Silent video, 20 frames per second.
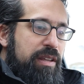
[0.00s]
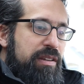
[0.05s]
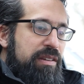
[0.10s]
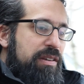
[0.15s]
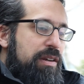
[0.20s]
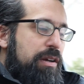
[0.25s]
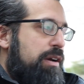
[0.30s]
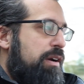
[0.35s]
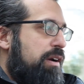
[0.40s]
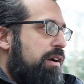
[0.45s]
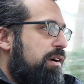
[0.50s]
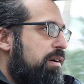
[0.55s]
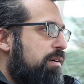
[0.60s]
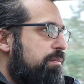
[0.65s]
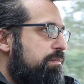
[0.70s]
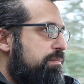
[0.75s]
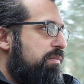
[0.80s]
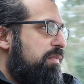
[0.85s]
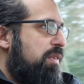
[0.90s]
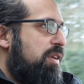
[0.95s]

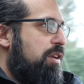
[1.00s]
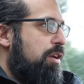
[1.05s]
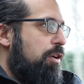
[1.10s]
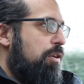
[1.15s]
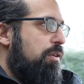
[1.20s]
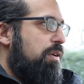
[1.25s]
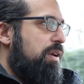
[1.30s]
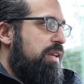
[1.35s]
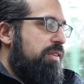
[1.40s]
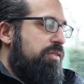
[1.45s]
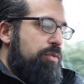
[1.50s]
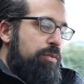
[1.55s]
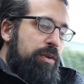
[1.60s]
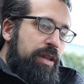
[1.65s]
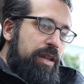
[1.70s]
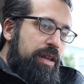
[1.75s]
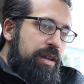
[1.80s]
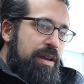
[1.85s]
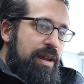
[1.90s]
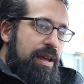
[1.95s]
interior, you know, it's
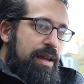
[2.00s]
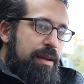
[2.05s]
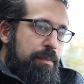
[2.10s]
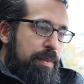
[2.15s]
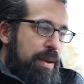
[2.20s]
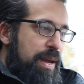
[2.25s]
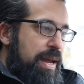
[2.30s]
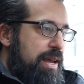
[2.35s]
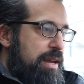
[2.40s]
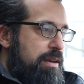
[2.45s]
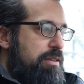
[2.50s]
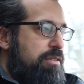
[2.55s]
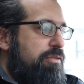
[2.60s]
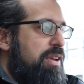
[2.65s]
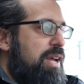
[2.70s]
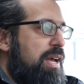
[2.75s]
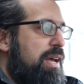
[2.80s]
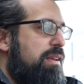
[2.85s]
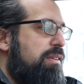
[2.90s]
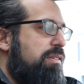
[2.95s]
really not bad. You've
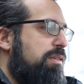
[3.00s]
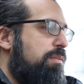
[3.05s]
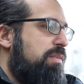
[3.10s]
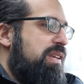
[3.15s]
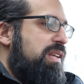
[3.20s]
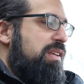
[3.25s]
got some